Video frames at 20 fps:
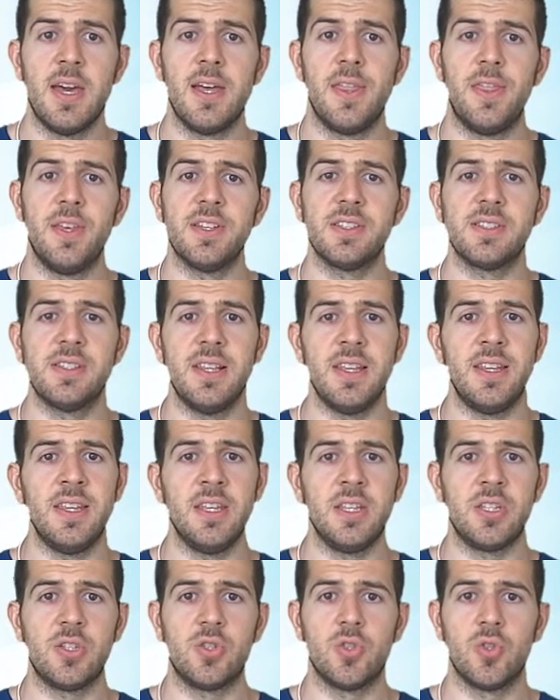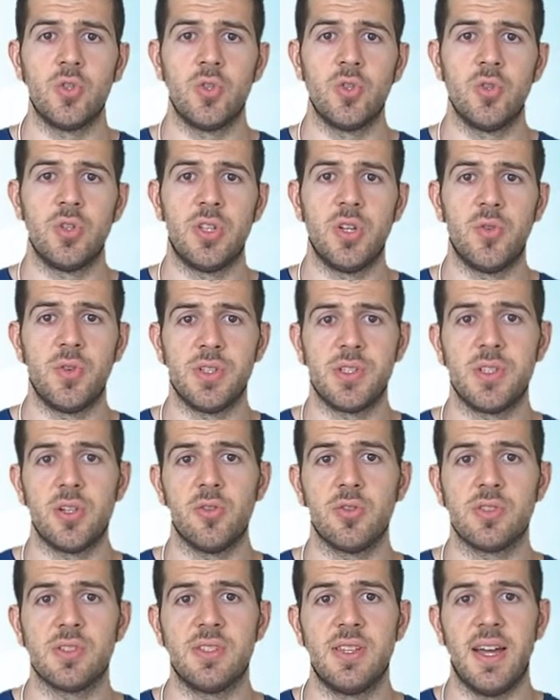thus leading to the
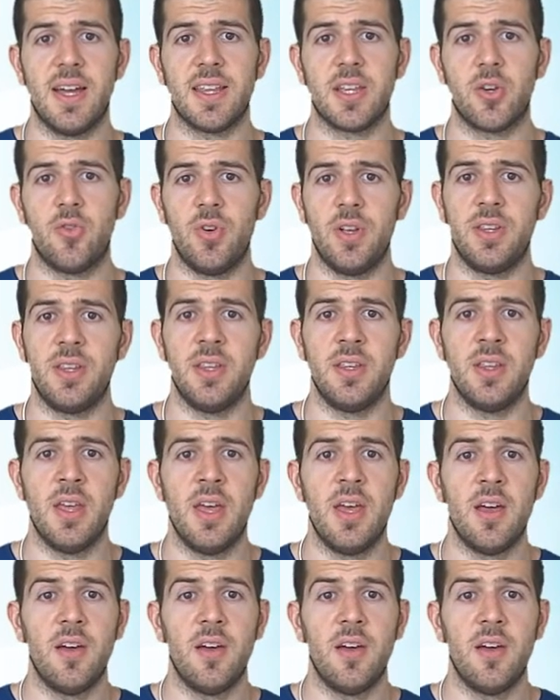results that creatine